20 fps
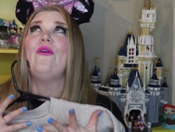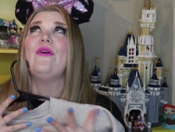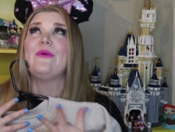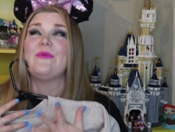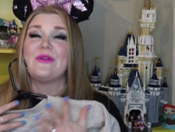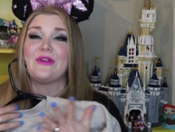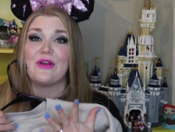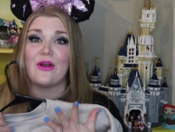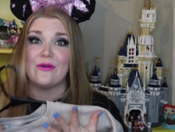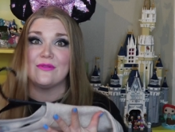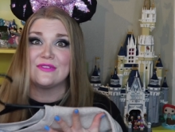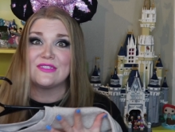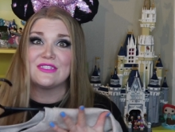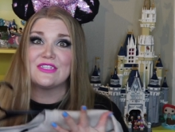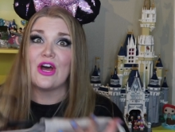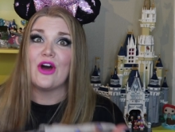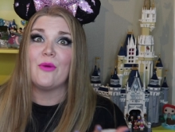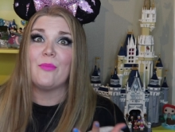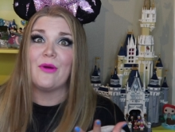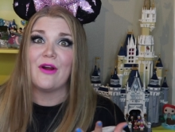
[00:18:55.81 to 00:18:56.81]
it would go
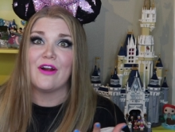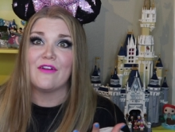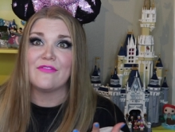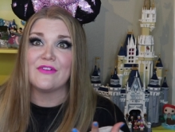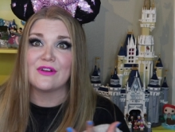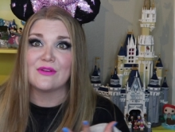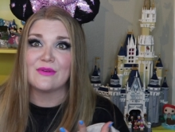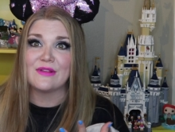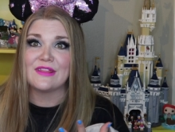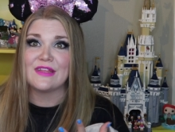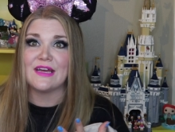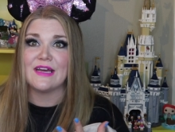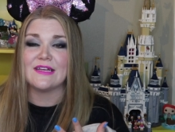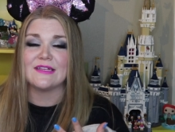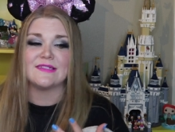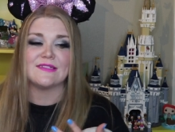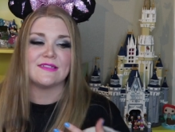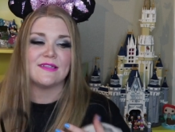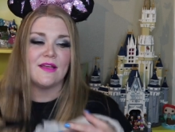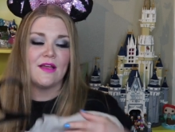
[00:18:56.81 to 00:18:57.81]
so perfect with
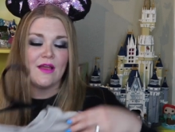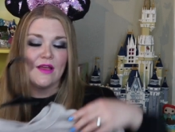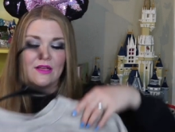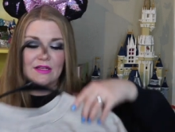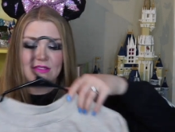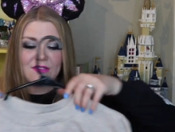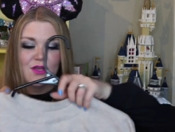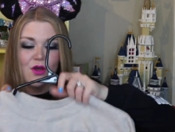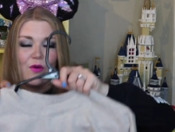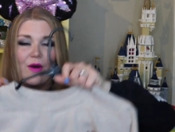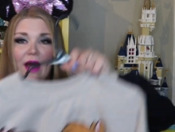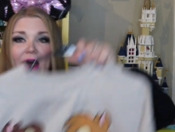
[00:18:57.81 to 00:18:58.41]
this. So